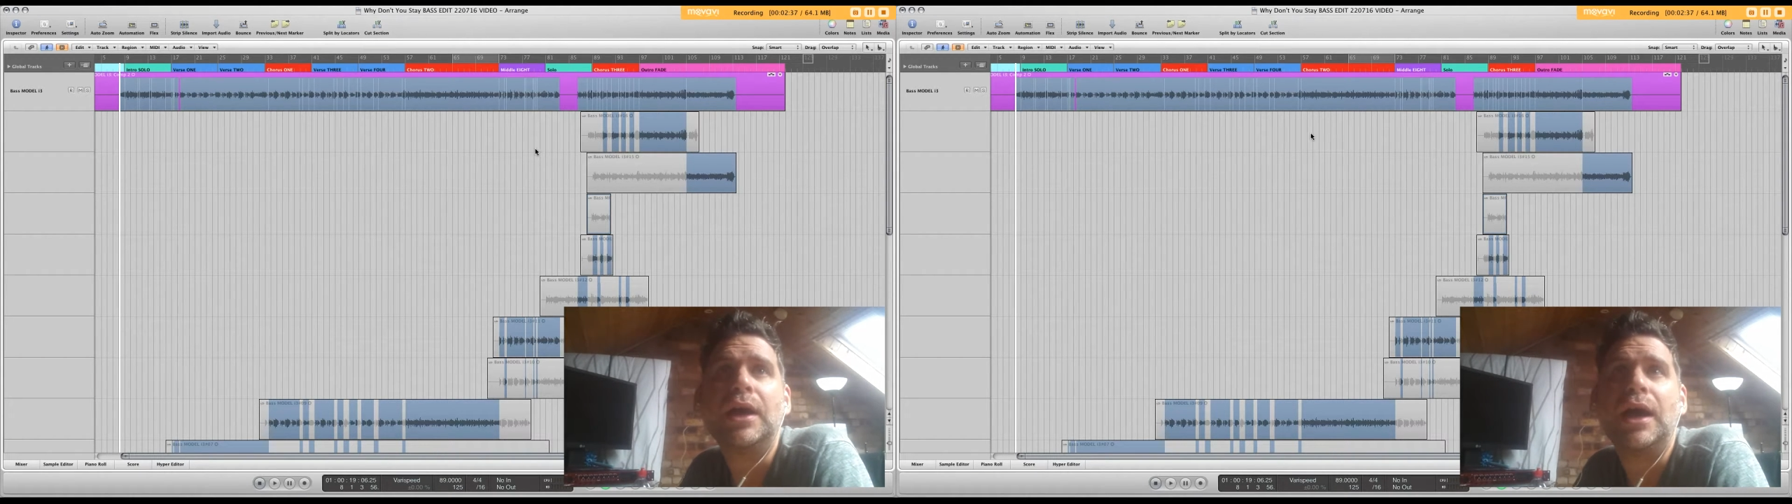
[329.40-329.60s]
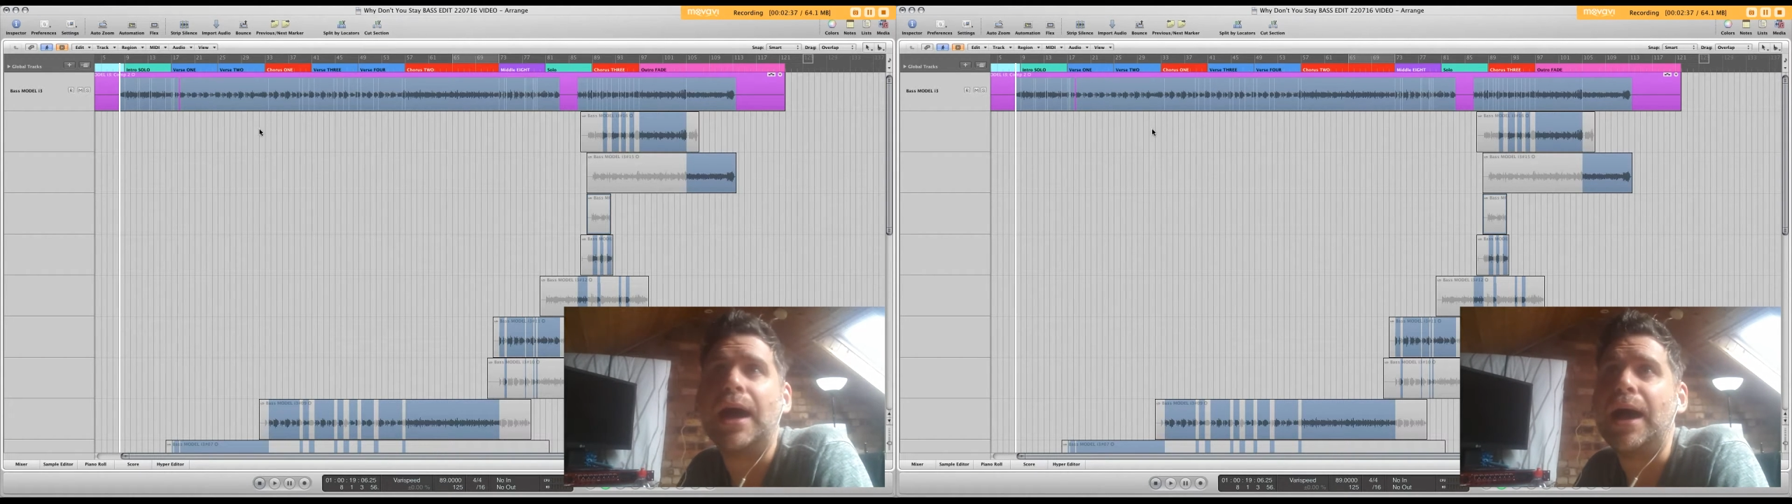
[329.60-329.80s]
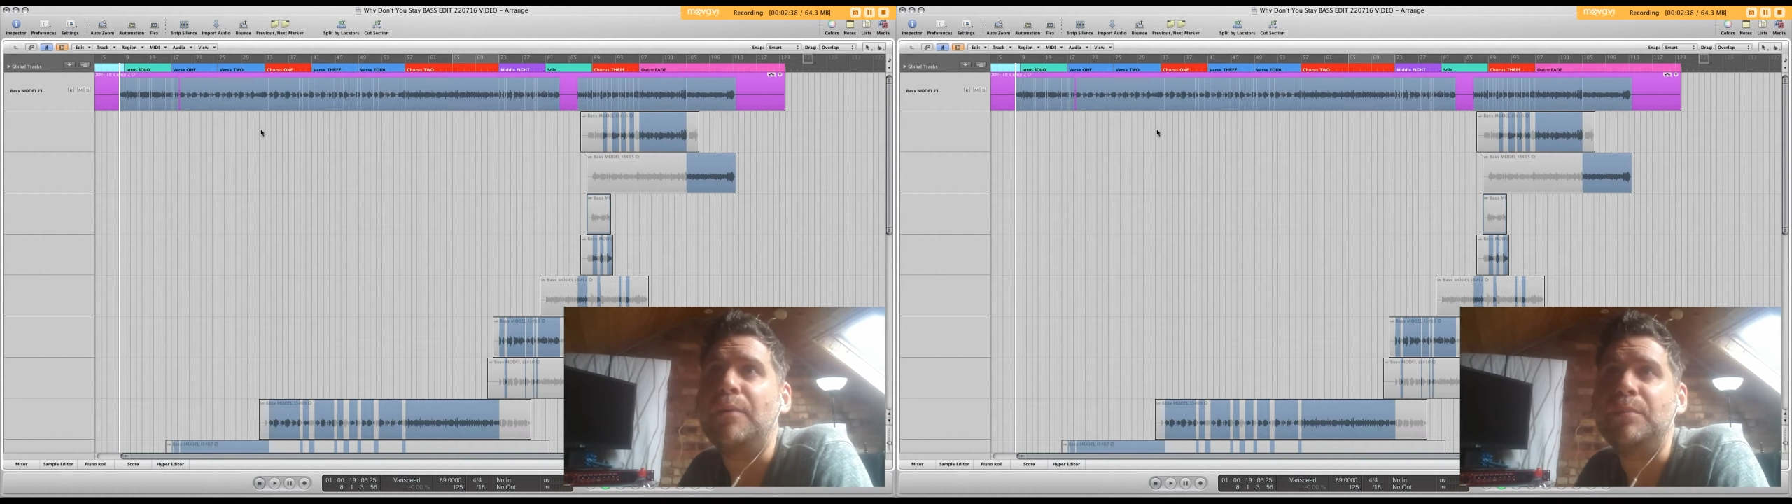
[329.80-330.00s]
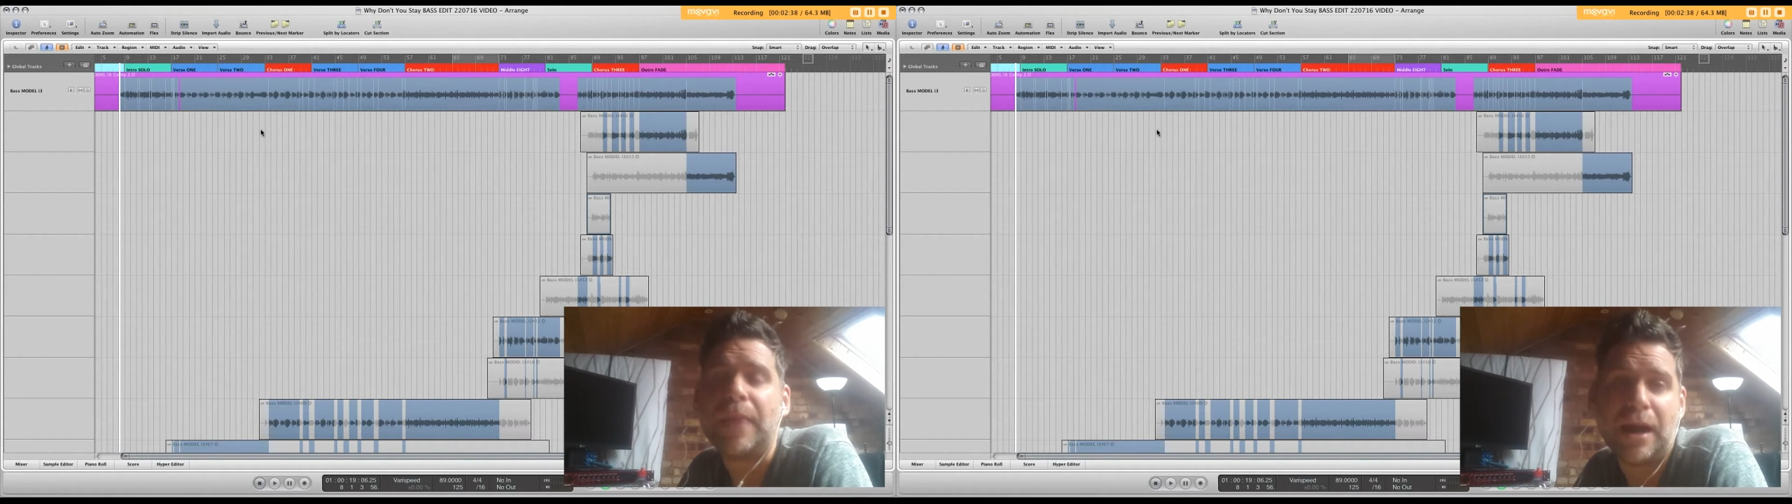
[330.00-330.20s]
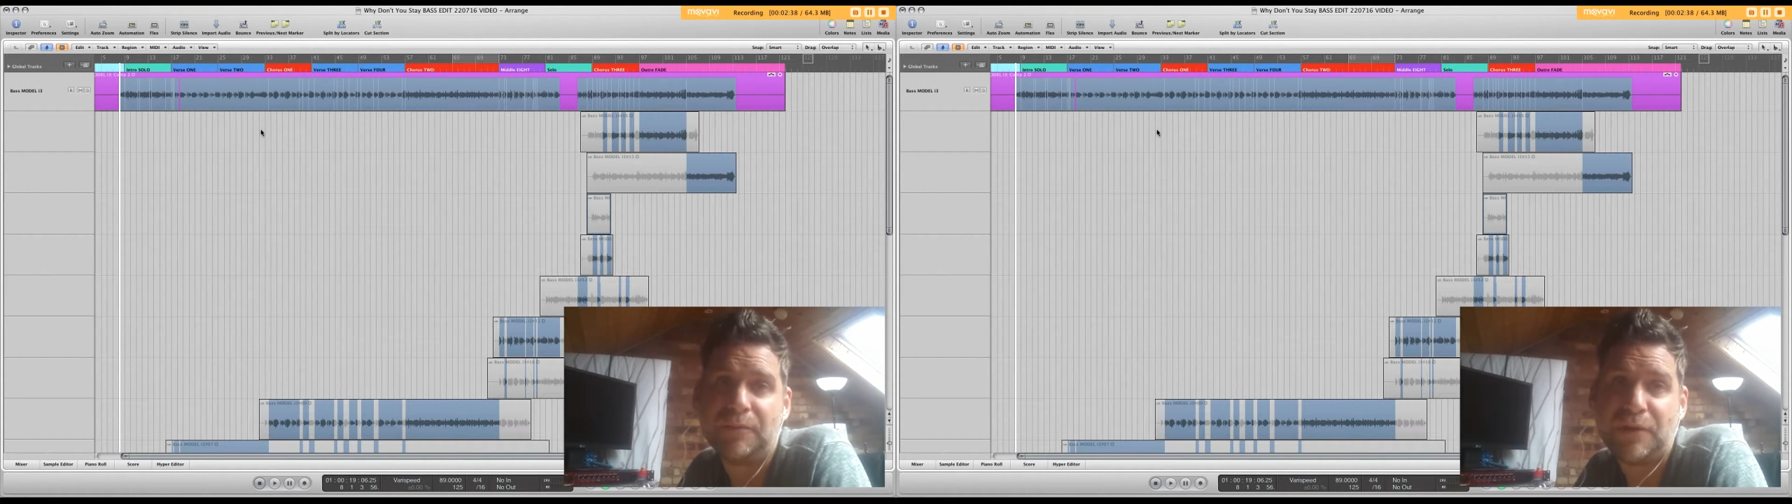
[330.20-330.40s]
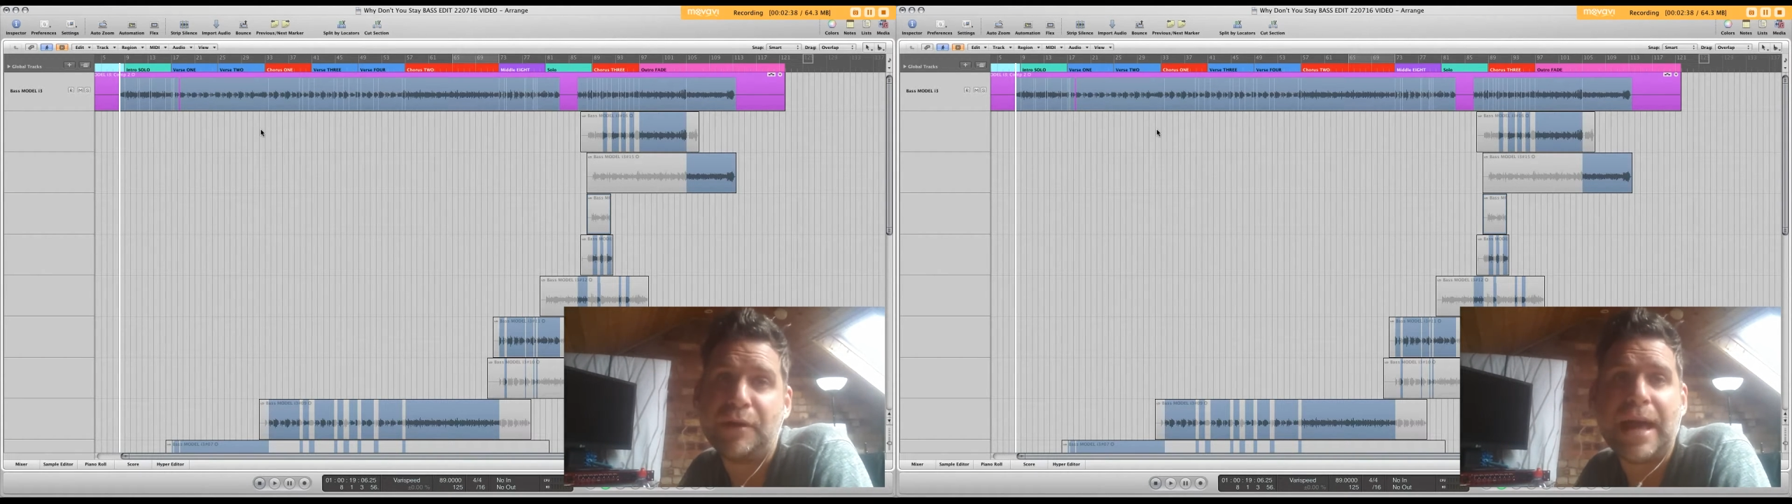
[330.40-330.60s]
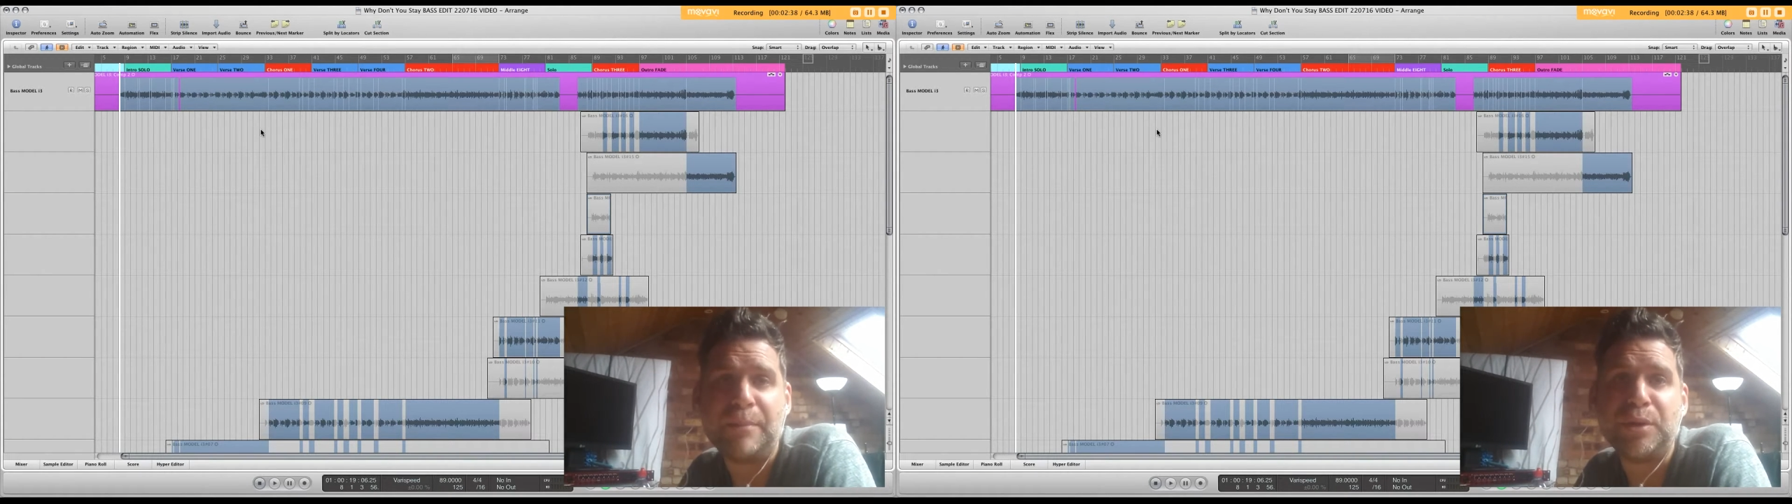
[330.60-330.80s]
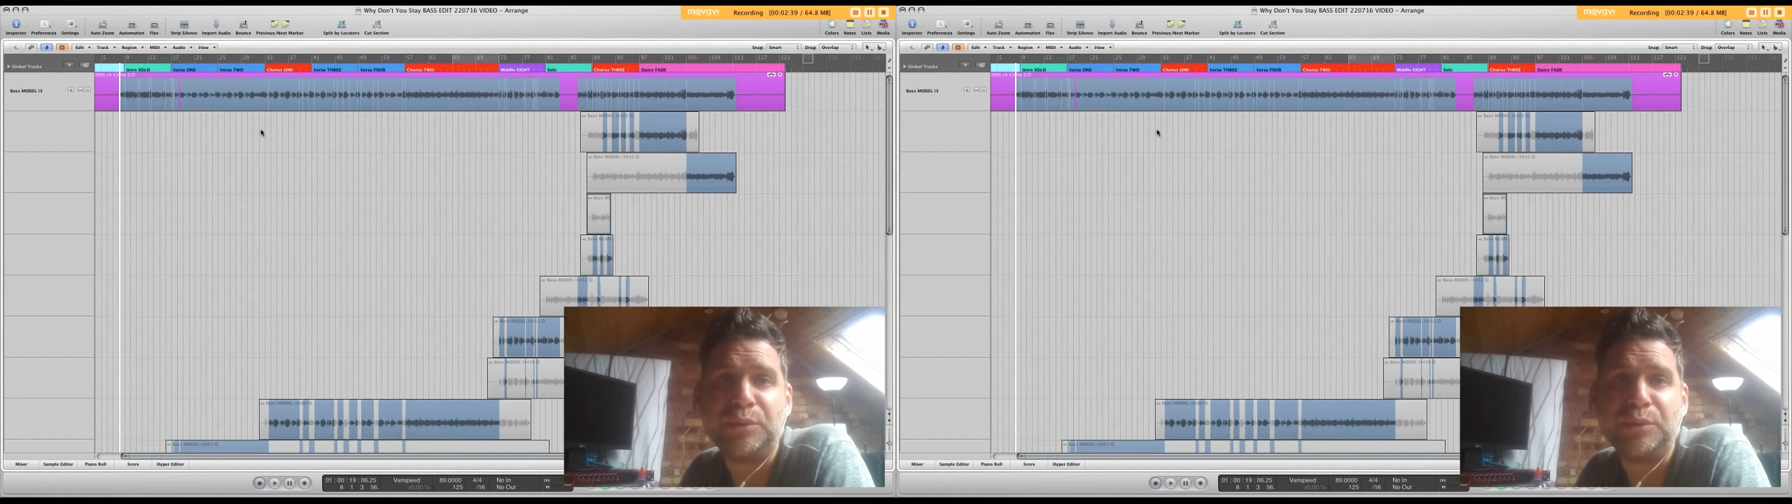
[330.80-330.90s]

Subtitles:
And I'm very happy